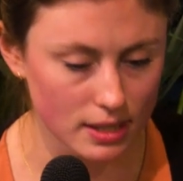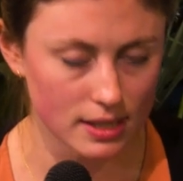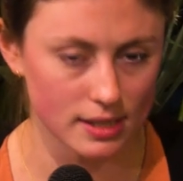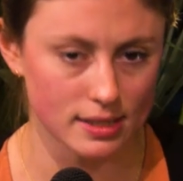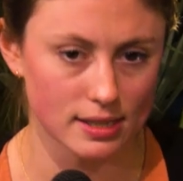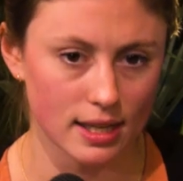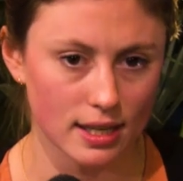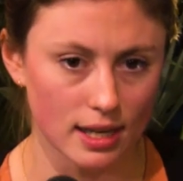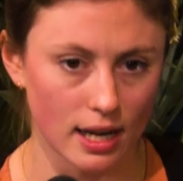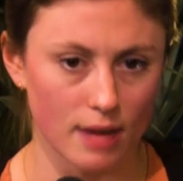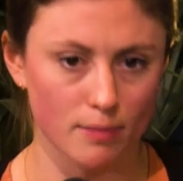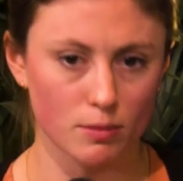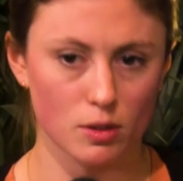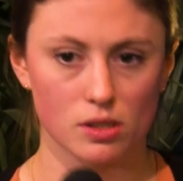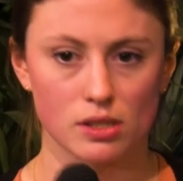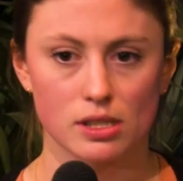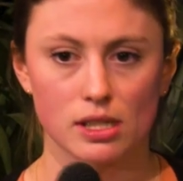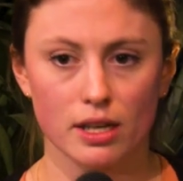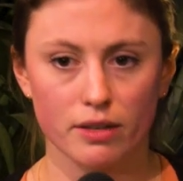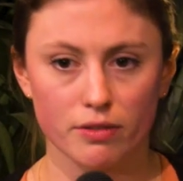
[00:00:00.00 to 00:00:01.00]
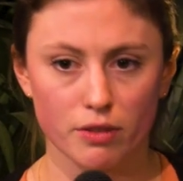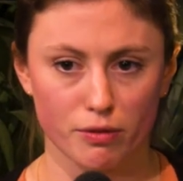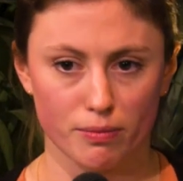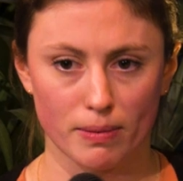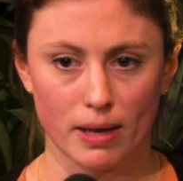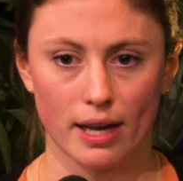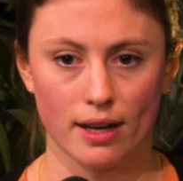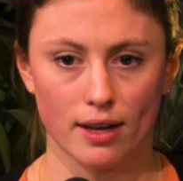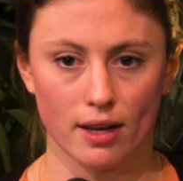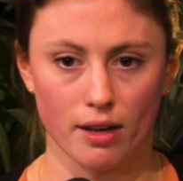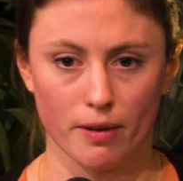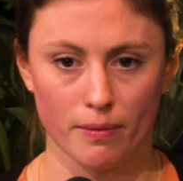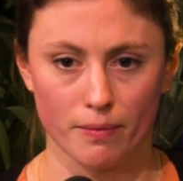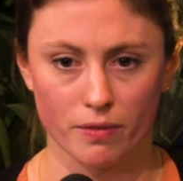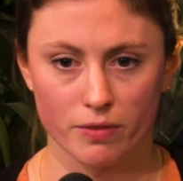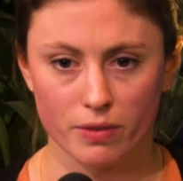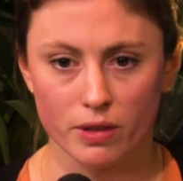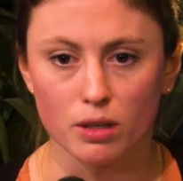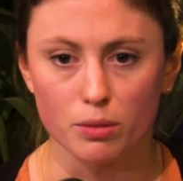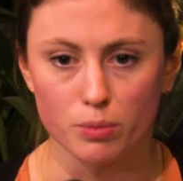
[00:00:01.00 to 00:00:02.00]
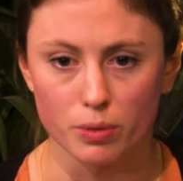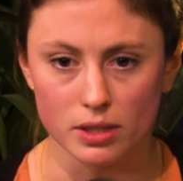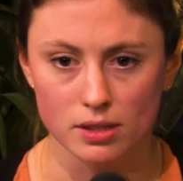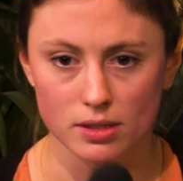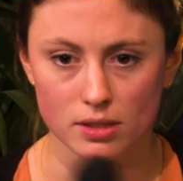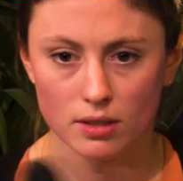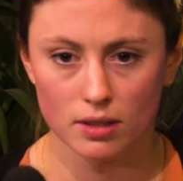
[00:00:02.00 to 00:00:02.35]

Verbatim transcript: He said, I'm the slave of my um, fingerprints.